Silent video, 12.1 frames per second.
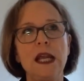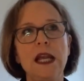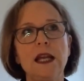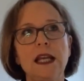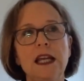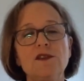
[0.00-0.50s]

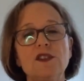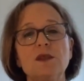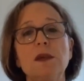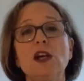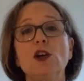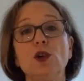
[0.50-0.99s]
it gives
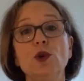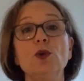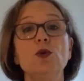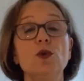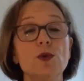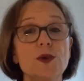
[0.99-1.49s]
me
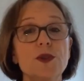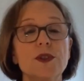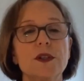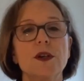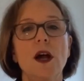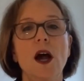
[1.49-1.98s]

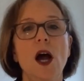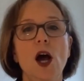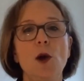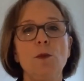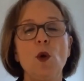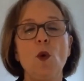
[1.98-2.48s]
clues
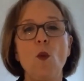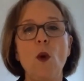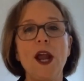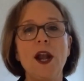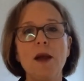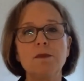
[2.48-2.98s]

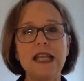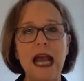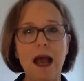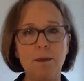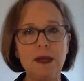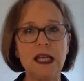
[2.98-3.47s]
when I'm
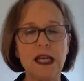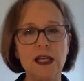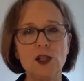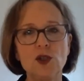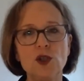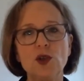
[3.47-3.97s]
tapping
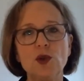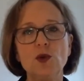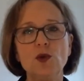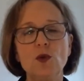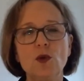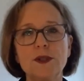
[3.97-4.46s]

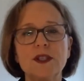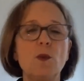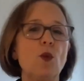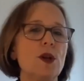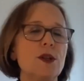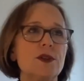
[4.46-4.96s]
into
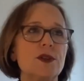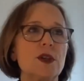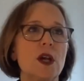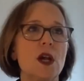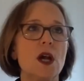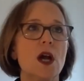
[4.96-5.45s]
someone's
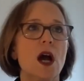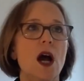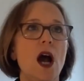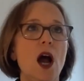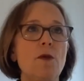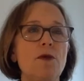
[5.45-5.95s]

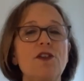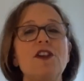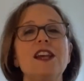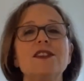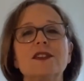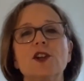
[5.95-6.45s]
the
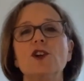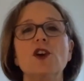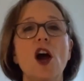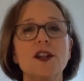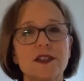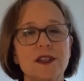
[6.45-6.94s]
things that are
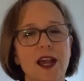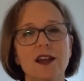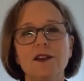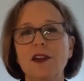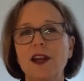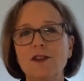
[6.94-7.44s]
not
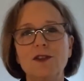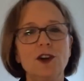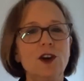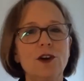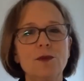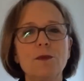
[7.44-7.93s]
said, like
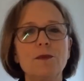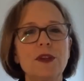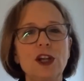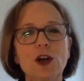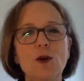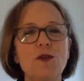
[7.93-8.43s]
their,
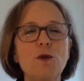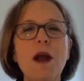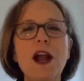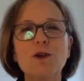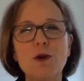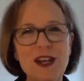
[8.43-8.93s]
you know, their
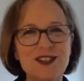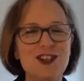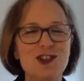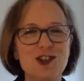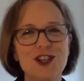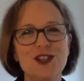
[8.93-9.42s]
micro
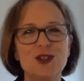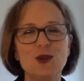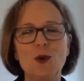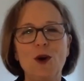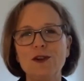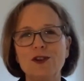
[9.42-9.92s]
messages
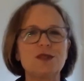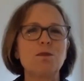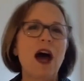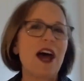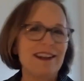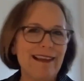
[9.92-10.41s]
or just
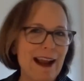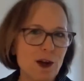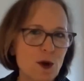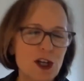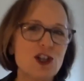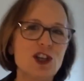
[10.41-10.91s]
body
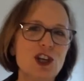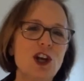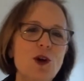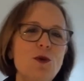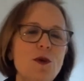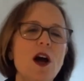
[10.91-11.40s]
language, you
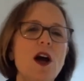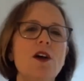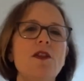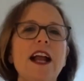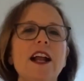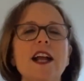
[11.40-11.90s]
know,
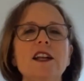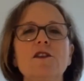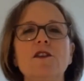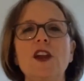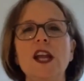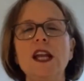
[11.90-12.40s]
that kind
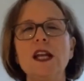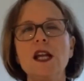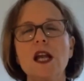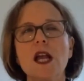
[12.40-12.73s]
of thing.